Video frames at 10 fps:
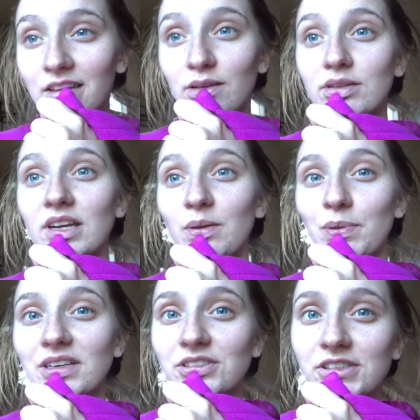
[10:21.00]
you take
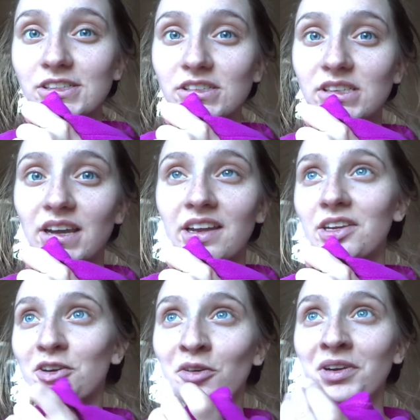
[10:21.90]
pictures
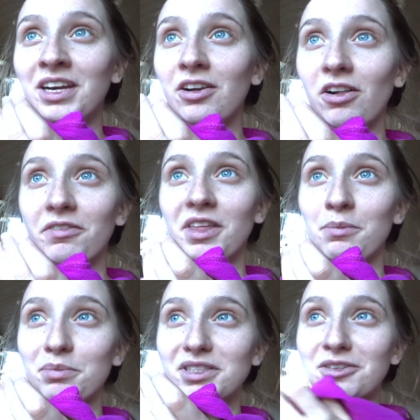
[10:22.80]
and you don't need all of
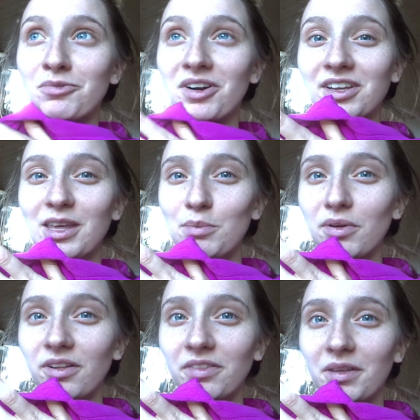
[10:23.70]
them, but you want to keep
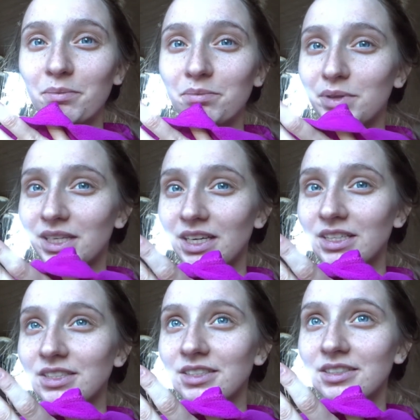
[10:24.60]
all of them
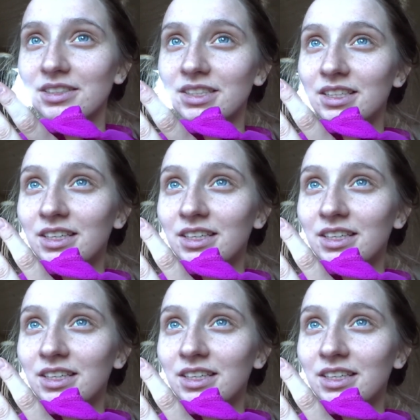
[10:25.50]
because,